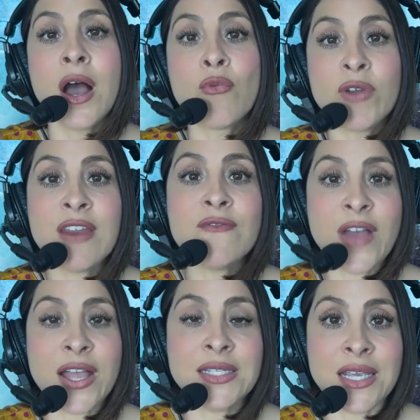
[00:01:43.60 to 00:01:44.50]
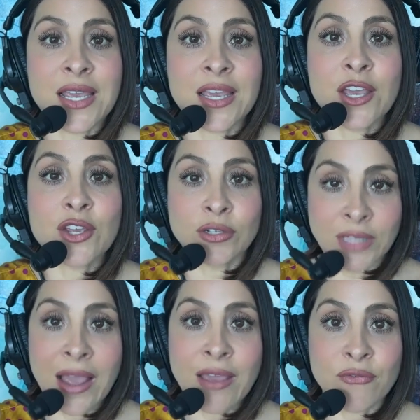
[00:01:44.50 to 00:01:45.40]
reinventing your
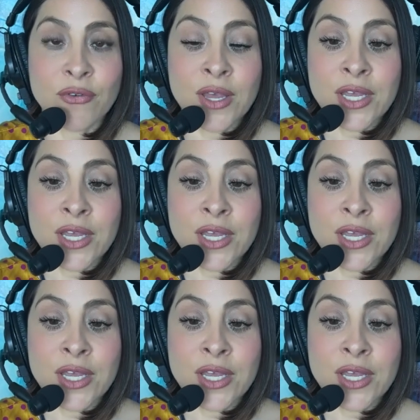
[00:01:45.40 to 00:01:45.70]
life.